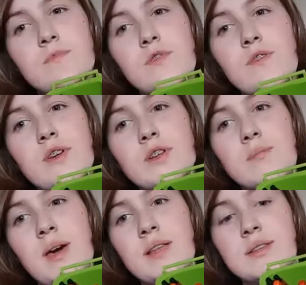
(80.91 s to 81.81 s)

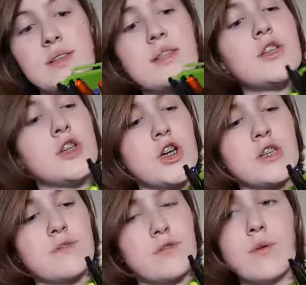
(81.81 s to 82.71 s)
Revision pens, these are
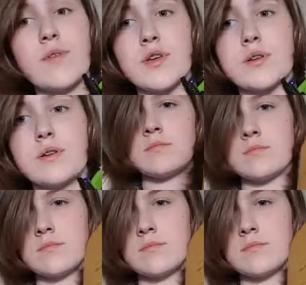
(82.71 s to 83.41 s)
just for revision.